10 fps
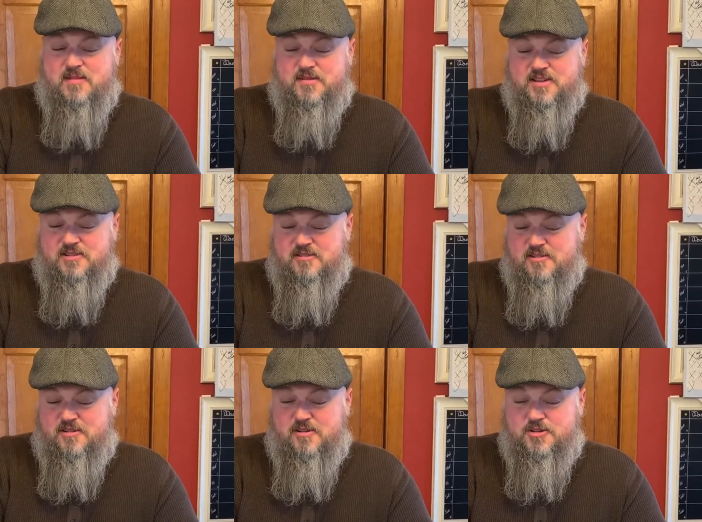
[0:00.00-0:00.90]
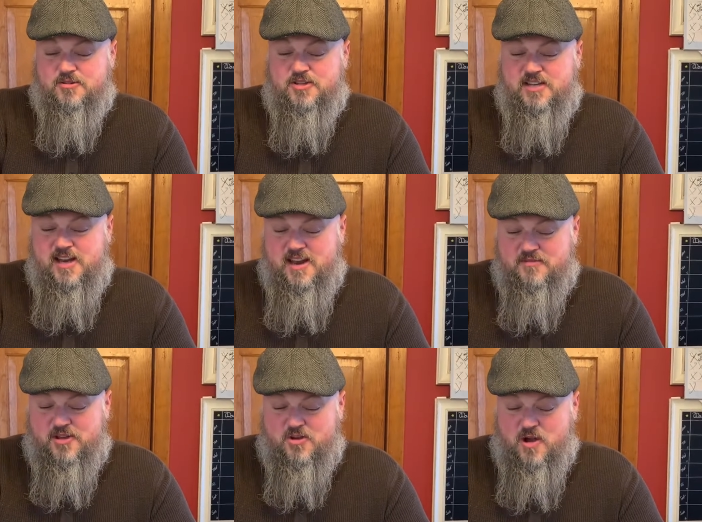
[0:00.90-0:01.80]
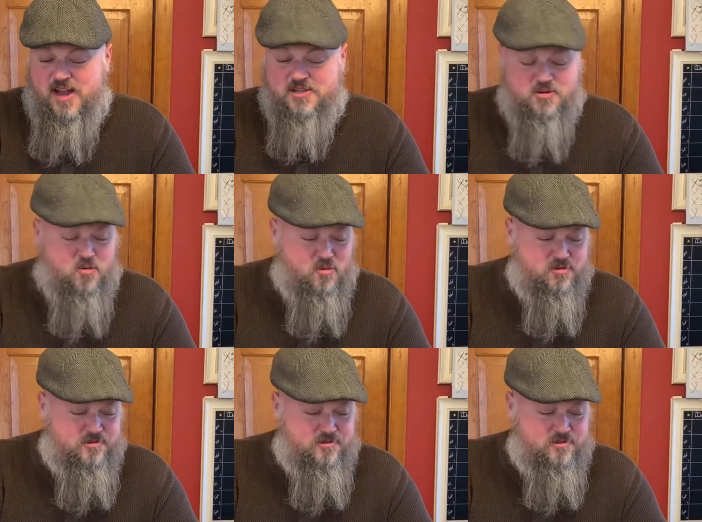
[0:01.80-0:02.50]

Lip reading: but it's also just eating everything ice cold.